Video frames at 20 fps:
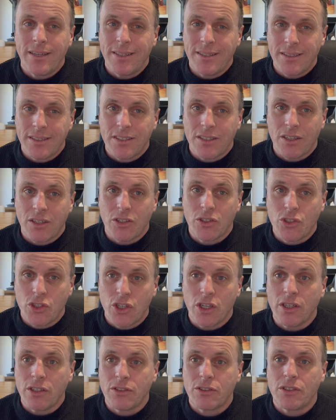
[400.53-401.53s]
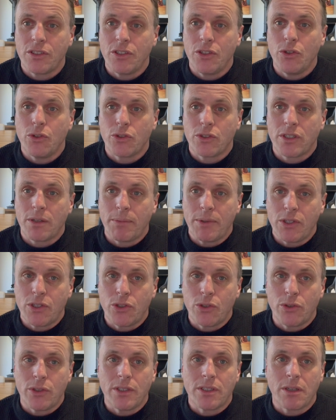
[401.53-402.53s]
there's a good chance that your sum
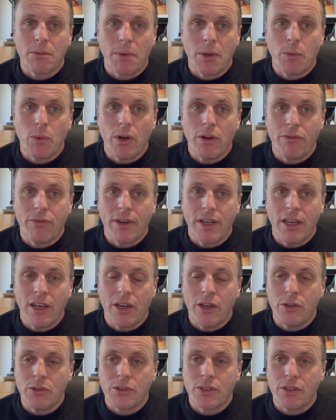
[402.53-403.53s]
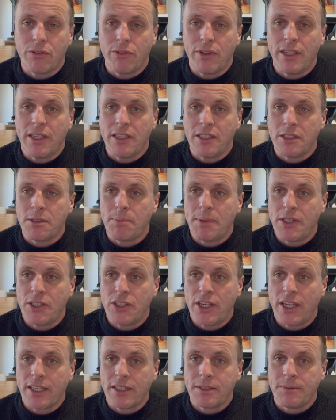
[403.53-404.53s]
insured is going to be woefully low, so it really needs to be
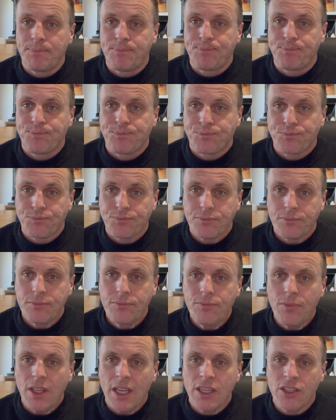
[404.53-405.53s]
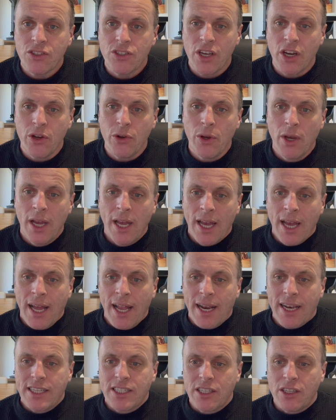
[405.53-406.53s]
checked. So
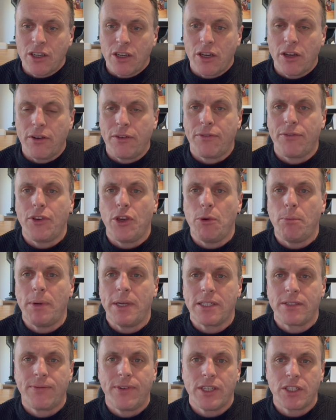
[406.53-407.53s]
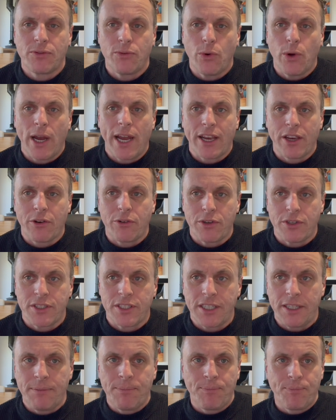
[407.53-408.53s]
let's look at a few bits. First of all,
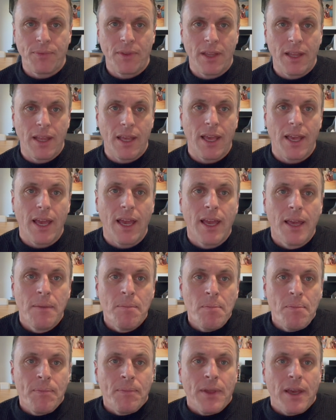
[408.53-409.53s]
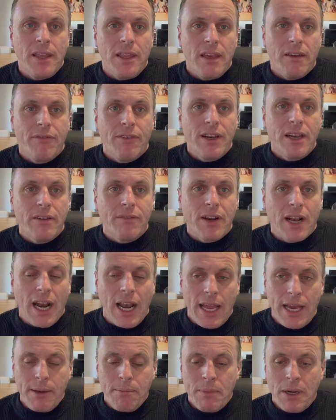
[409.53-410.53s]
accuracy. In the event of a
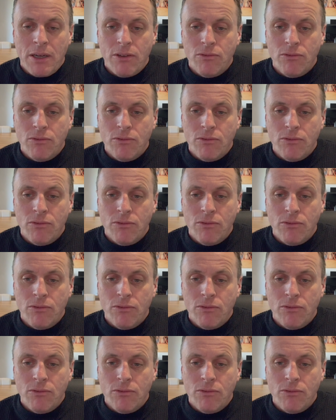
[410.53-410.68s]
claim,